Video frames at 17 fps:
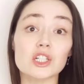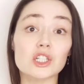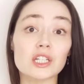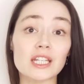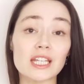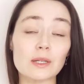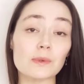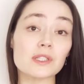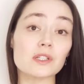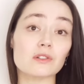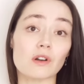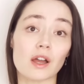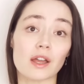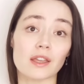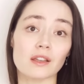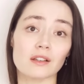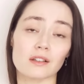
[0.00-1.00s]
Janine was
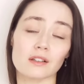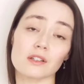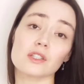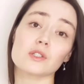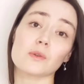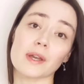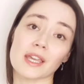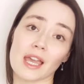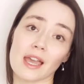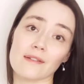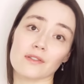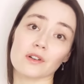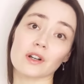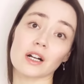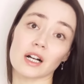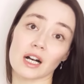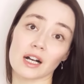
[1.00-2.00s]
crying, so I gave
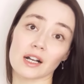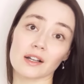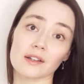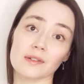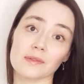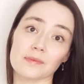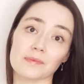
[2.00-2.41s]
her a hug.